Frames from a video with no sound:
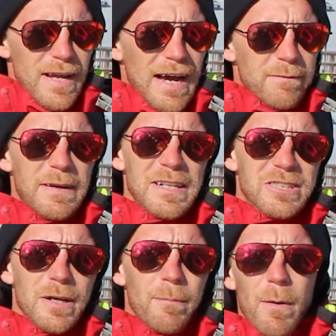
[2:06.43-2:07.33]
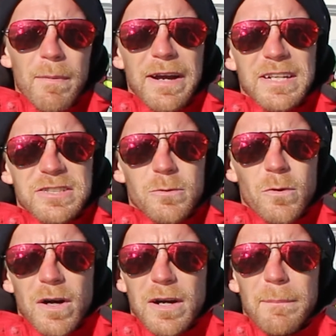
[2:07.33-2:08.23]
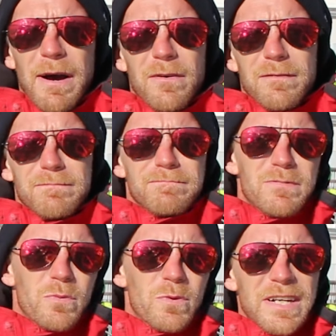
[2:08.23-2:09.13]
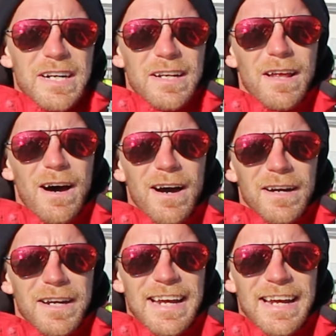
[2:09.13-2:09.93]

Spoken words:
I finished up all my engine work about 3 o'clock.